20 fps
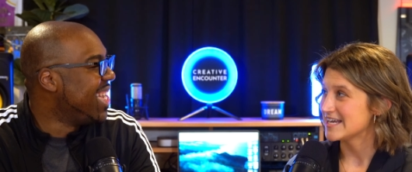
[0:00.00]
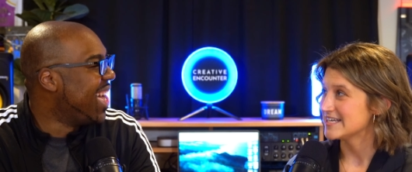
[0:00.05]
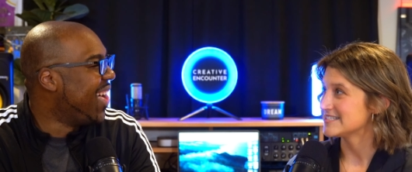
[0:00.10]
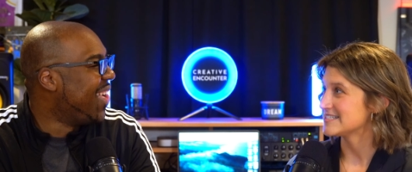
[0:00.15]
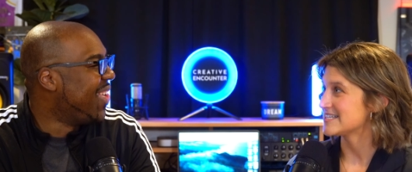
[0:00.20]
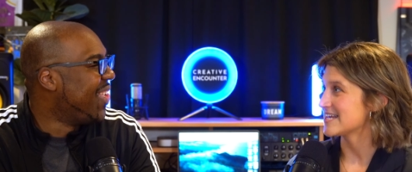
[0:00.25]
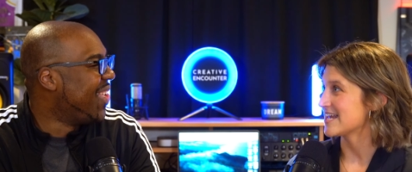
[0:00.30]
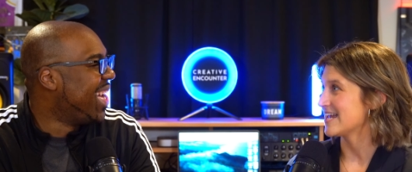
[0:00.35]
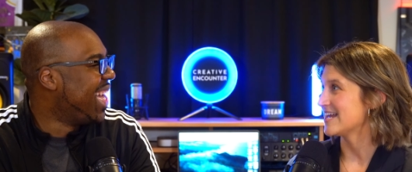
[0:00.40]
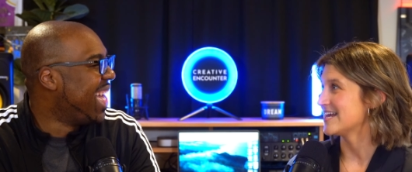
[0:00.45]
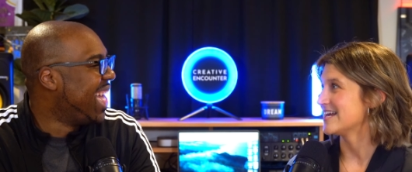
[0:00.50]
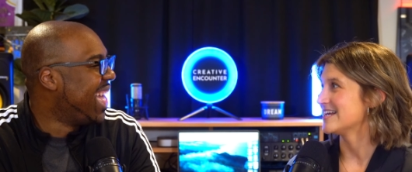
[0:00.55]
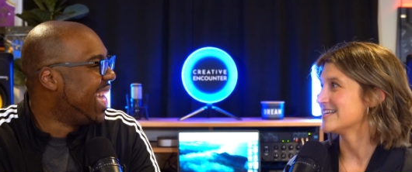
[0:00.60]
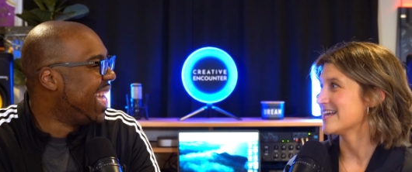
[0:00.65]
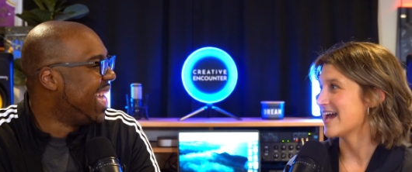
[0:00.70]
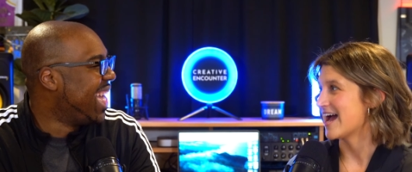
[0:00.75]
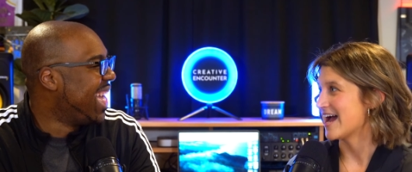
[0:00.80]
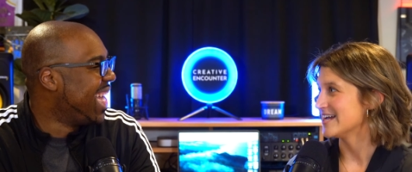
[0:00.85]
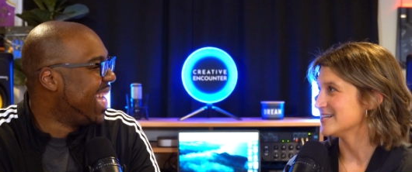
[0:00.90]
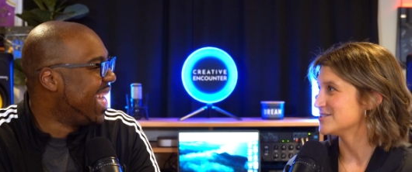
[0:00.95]
Speaker 1: No way. And
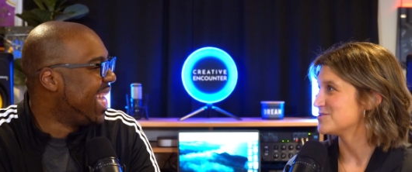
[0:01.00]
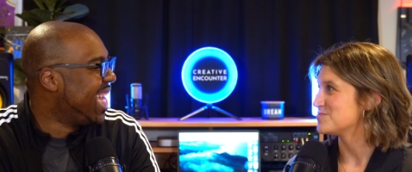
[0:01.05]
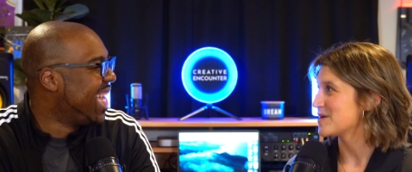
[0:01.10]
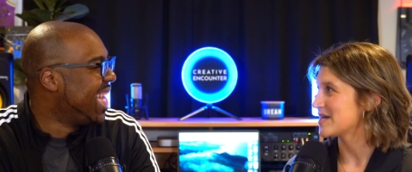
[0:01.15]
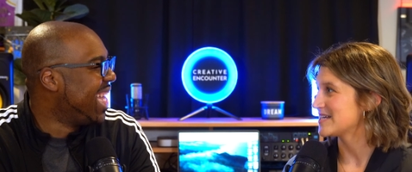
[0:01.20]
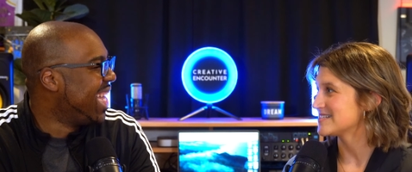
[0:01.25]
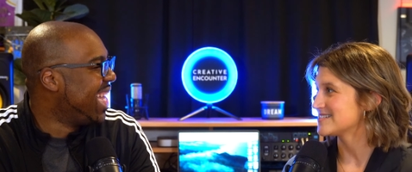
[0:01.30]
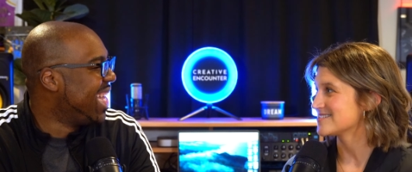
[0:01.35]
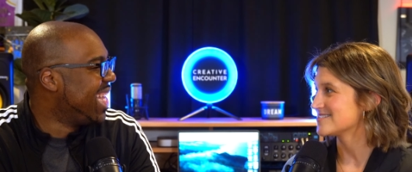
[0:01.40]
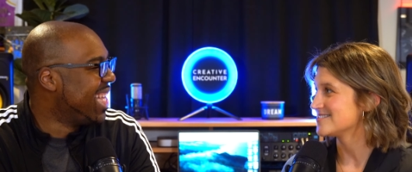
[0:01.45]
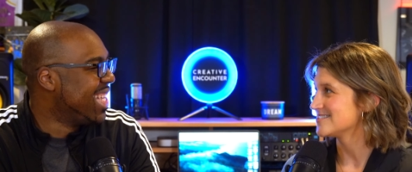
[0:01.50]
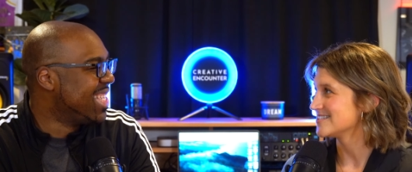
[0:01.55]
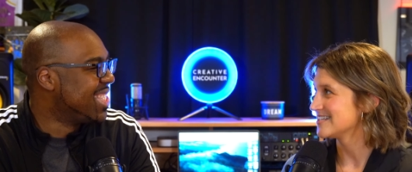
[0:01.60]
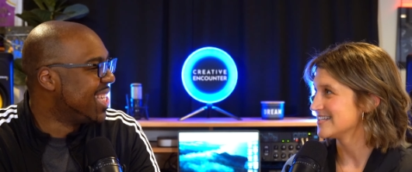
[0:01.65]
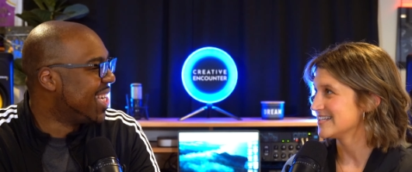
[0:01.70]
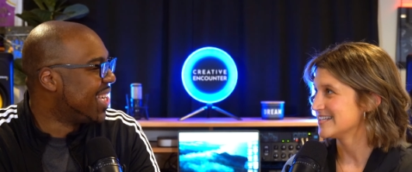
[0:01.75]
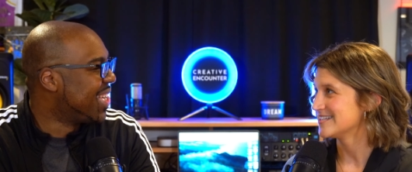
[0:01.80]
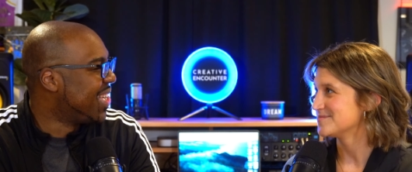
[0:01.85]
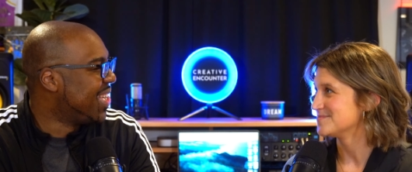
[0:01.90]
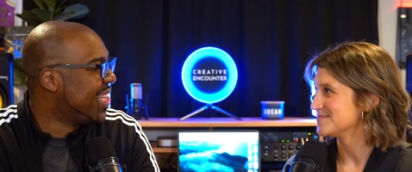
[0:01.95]
yeah, it's
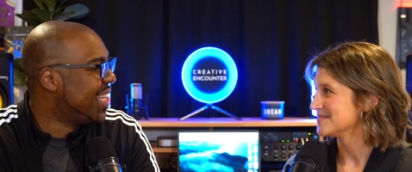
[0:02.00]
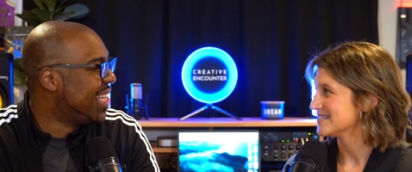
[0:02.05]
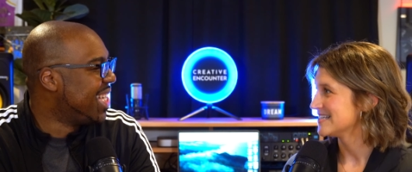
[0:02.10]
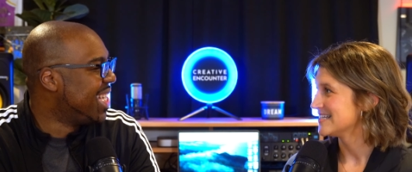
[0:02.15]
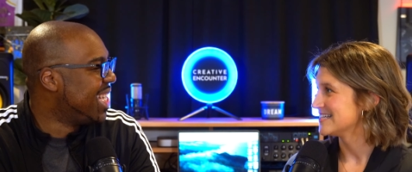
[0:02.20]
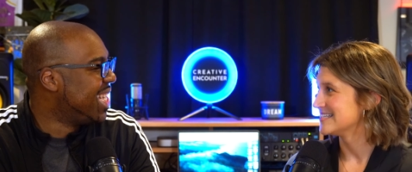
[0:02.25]
basically so cool.